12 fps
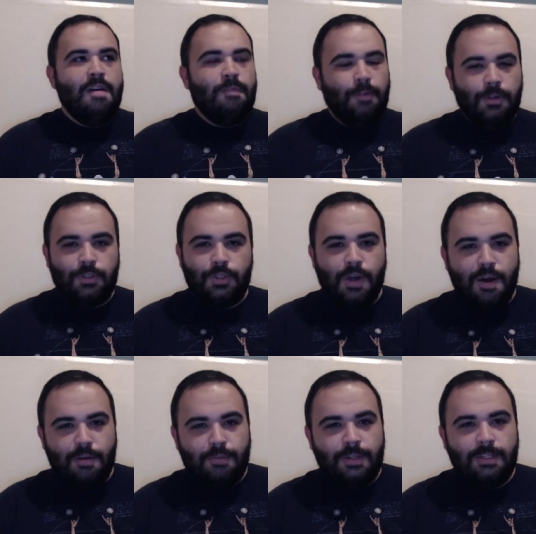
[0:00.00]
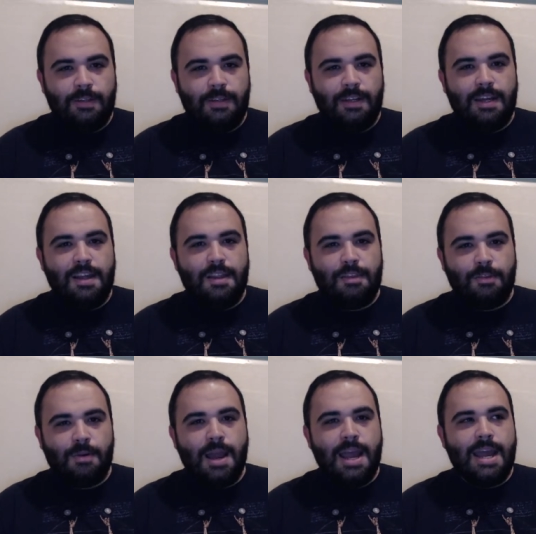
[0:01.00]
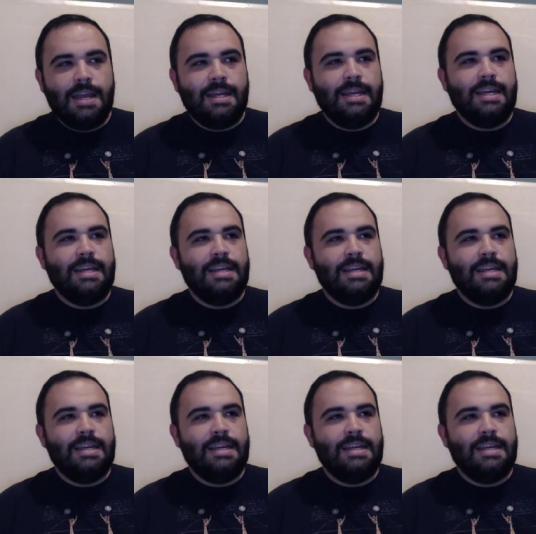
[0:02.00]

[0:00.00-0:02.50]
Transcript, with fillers: First off, Thragg